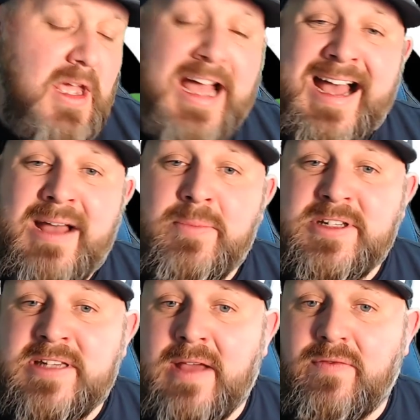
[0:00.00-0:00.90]
But
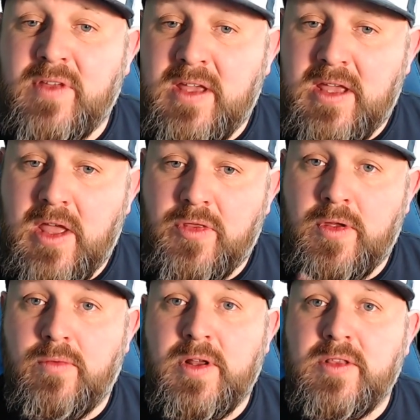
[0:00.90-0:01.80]
definitely the
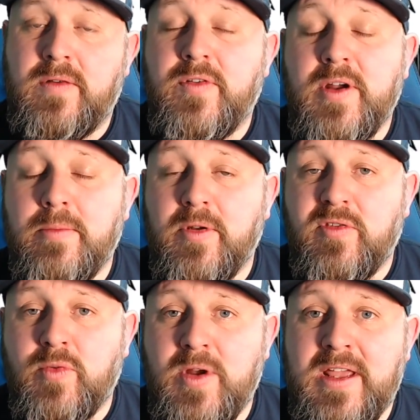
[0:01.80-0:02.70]
Riddler for number
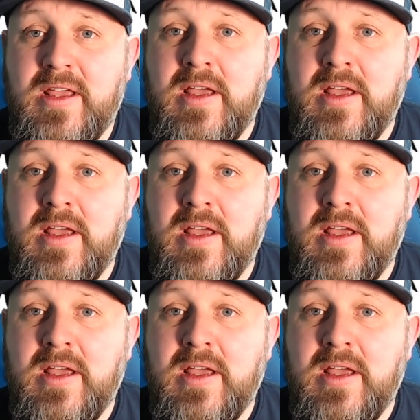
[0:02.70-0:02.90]
3,